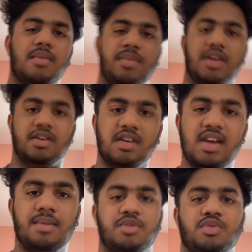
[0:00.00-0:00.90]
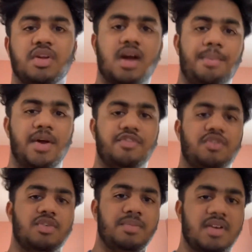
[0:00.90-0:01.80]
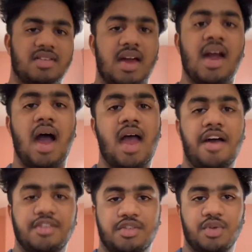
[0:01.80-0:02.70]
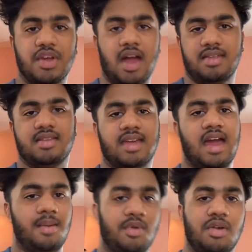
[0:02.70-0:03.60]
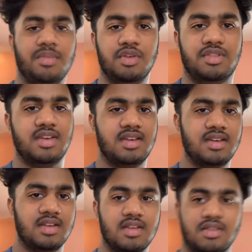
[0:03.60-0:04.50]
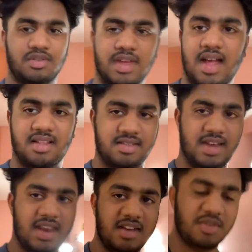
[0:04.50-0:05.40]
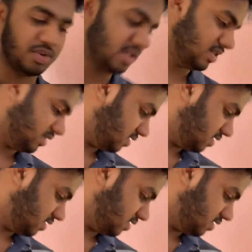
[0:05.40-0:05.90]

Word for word: but today i'm shooting on my phone because i got i had to show you guys the camera i'm using so yeah let's get into it